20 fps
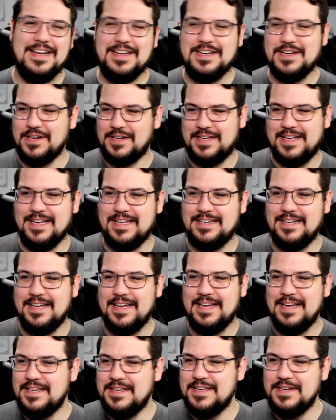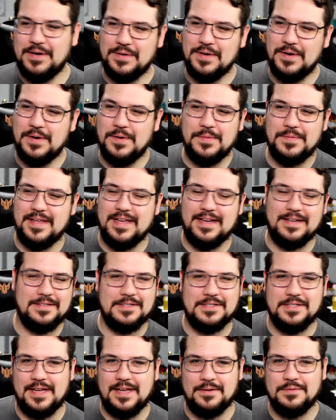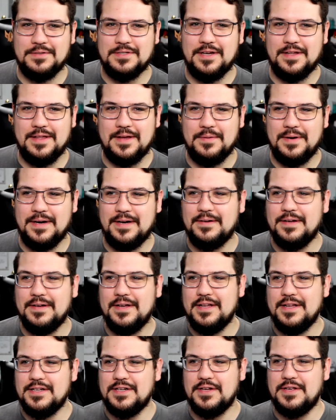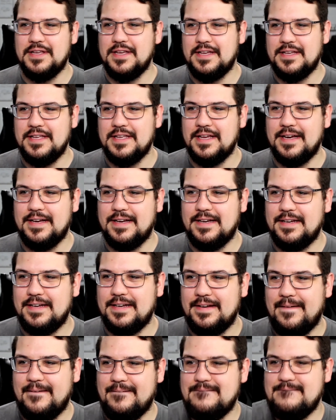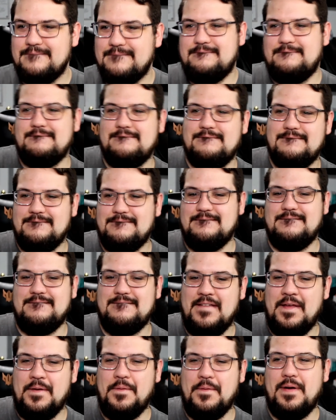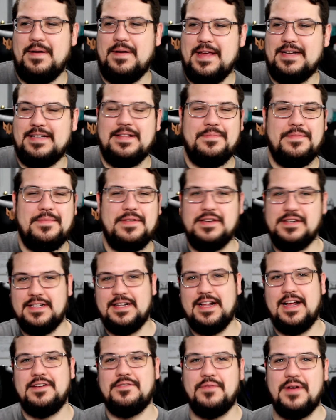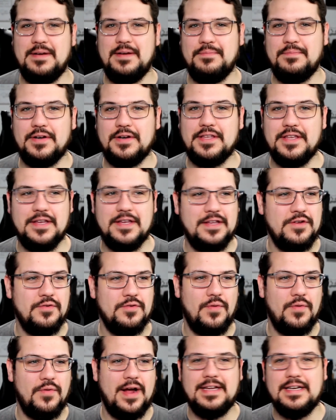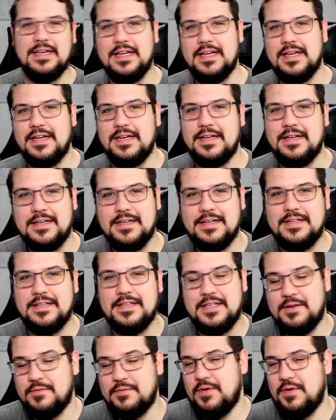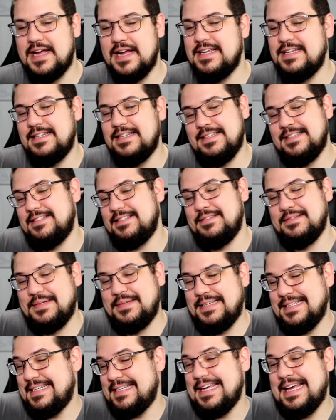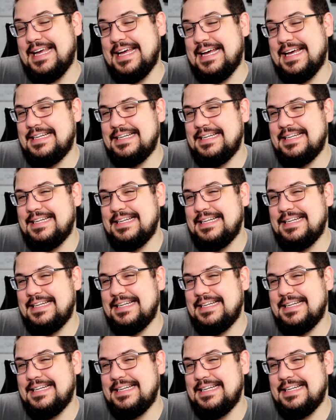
You're a kid, you don't know the English language all that well, so you you, you want to make something, you decide to write a book, you, you write you write what you can